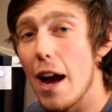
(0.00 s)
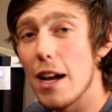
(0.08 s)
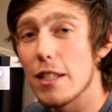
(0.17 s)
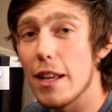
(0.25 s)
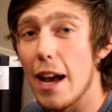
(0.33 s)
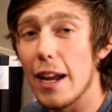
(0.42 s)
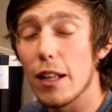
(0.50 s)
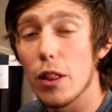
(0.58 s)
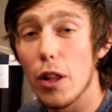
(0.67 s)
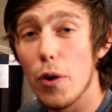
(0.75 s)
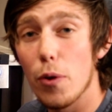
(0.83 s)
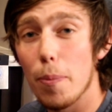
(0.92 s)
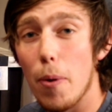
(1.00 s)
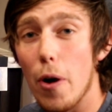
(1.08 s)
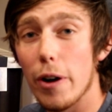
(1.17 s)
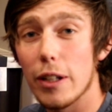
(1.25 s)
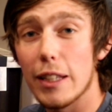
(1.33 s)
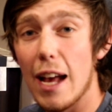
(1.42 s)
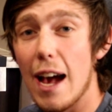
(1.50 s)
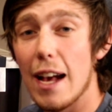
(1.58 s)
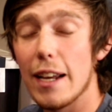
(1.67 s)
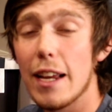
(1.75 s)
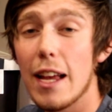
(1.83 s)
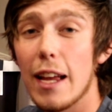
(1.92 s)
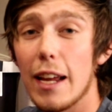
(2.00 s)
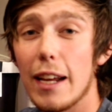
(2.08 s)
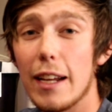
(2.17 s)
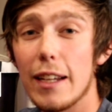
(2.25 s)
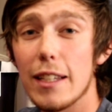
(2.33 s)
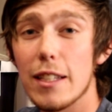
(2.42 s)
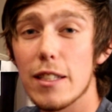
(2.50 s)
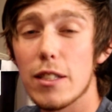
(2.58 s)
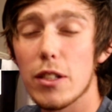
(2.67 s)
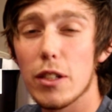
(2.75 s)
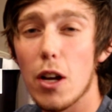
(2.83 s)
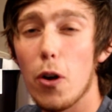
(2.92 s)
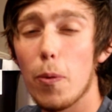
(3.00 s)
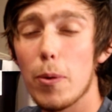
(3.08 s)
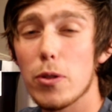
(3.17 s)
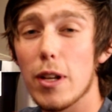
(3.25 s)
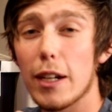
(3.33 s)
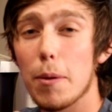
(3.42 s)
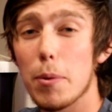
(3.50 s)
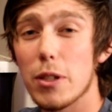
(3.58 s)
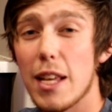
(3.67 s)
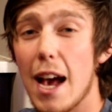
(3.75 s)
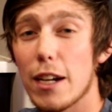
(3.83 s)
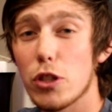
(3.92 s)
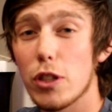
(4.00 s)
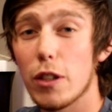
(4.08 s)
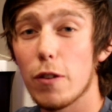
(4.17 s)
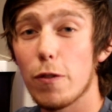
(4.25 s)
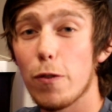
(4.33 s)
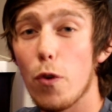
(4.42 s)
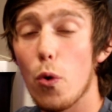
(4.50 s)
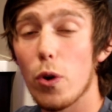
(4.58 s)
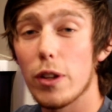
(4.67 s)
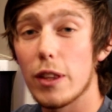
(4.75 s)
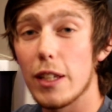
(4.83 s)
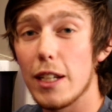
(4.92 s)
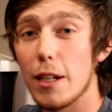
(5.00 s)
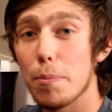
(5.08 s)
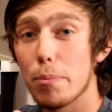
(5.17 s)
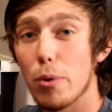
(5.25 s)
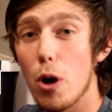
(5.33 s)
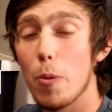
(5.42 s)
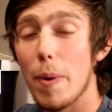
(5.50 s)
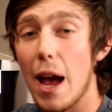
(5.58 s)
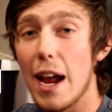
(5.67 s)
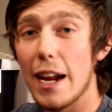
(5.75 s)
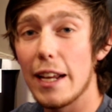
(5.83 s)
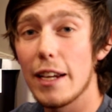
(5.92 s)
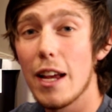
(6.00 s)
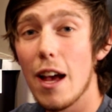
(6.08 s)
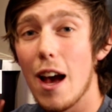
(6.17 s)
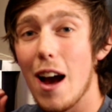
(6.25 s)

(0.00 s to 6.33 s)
has a lower part that is almost like a protection for the propane